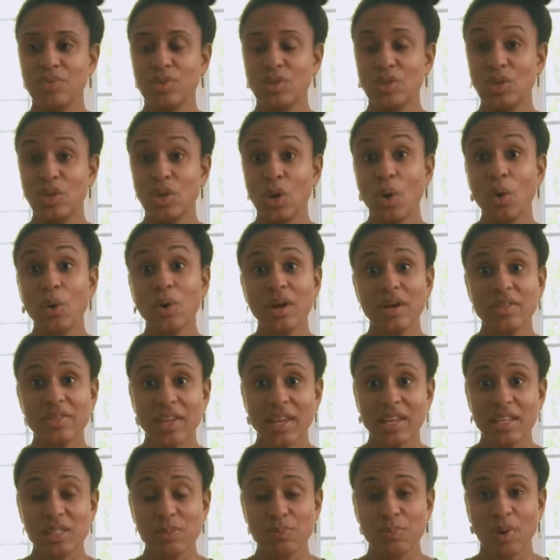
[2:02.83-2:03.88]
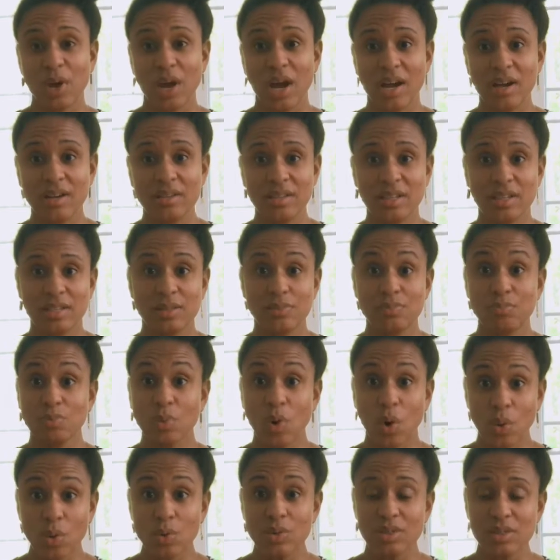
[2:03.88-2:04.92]
yoga that is practiced
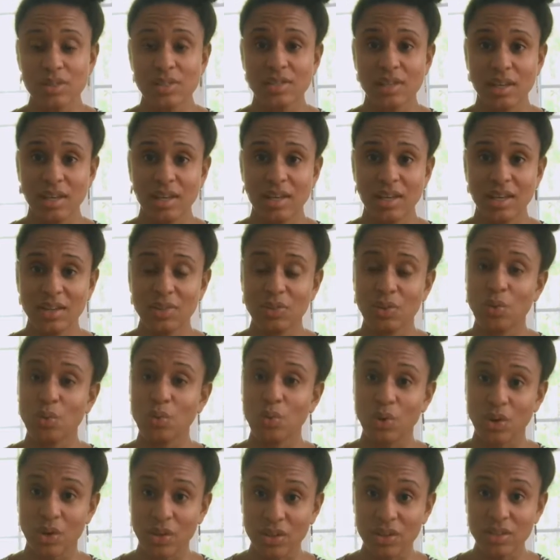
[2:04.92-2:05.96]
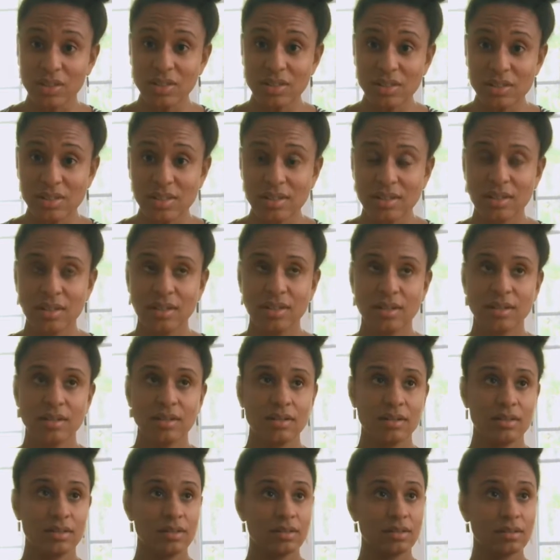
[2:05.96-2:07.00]
most in the world,
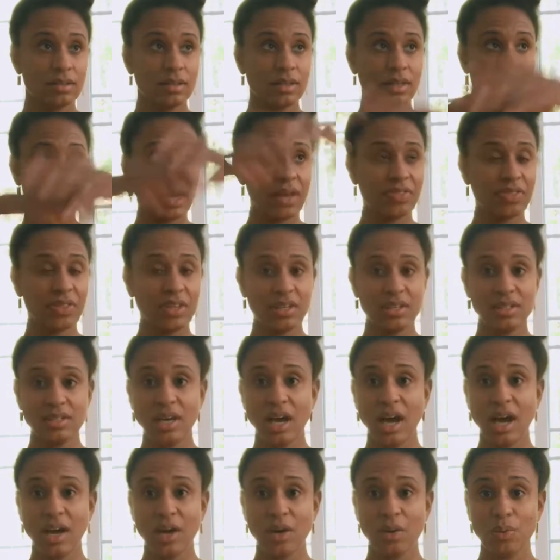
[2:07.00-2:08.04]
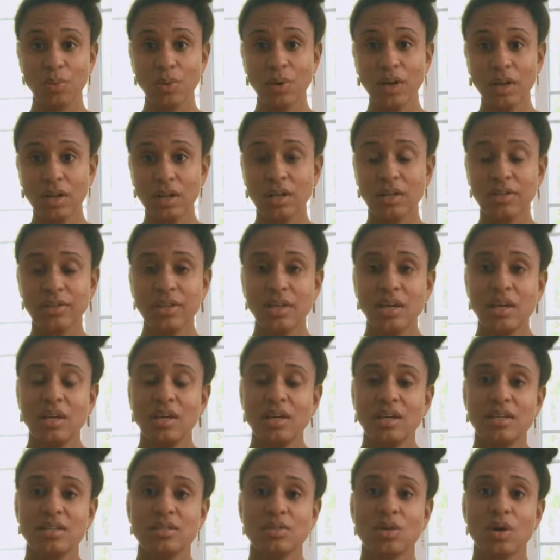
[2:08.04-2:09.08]
looking at the entire world,
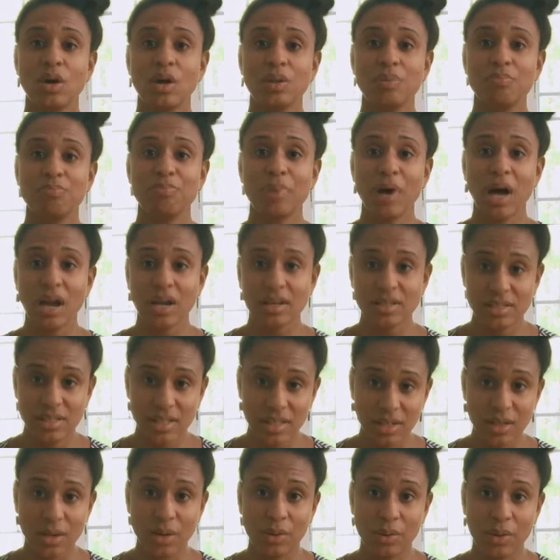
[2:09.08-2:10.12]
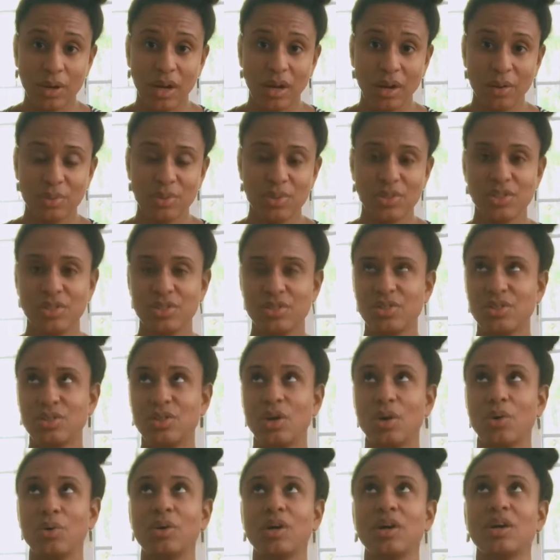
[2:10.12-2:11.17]
is called Bhakti Yoga, which is
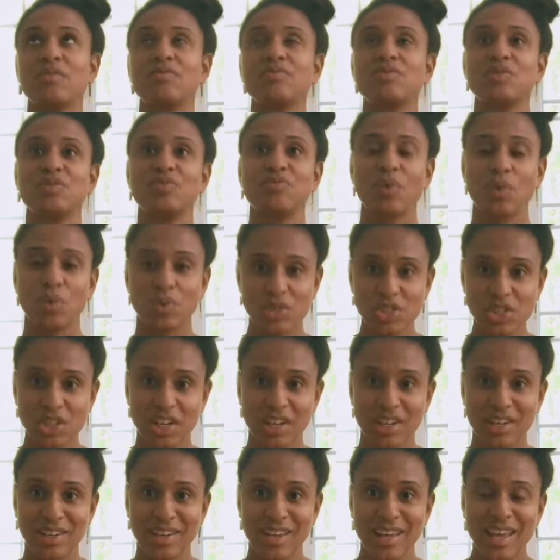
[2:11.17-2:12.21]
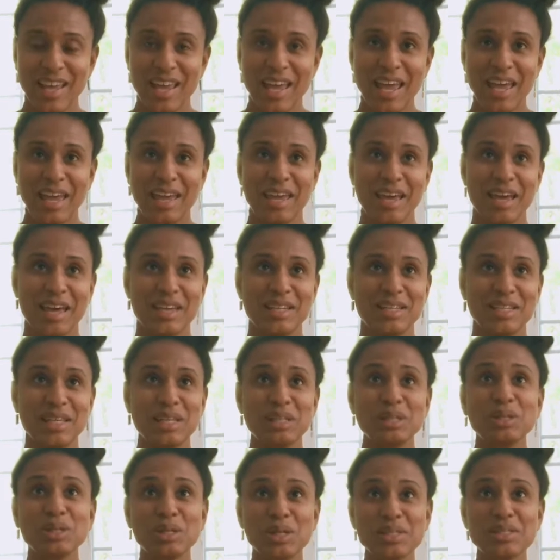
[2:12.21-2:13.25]
yoga of devotion. And
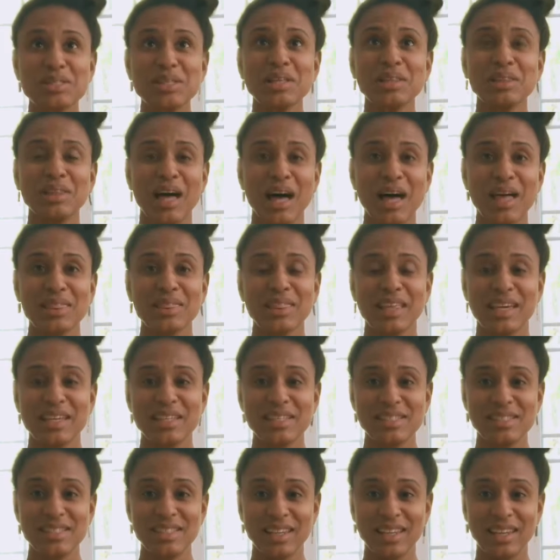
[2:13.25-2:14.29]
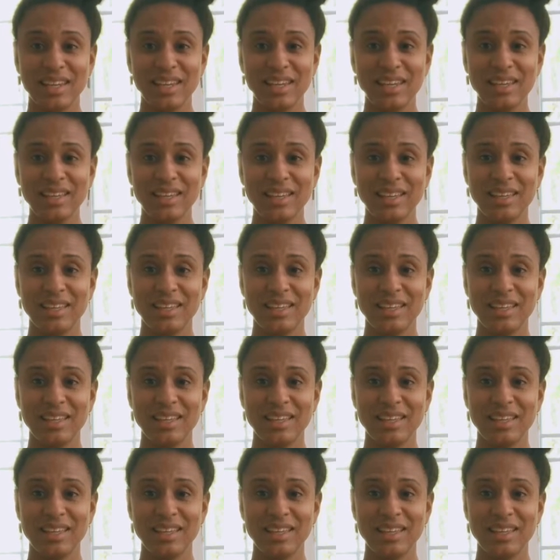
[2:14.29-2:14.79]
it looks a lot like sitting